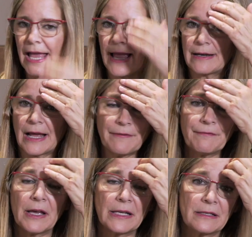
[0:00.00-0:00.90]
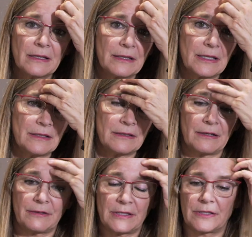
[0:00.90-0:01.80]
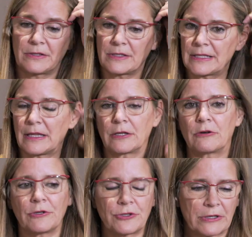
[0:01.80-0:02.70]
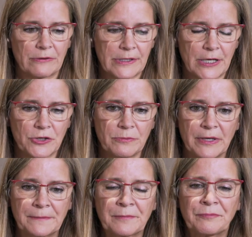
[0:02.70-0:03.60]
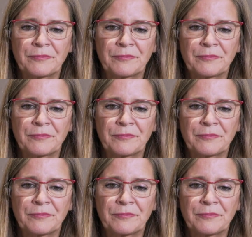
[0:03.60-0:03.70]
And I find that, this is going to sound like a gross generalization, but,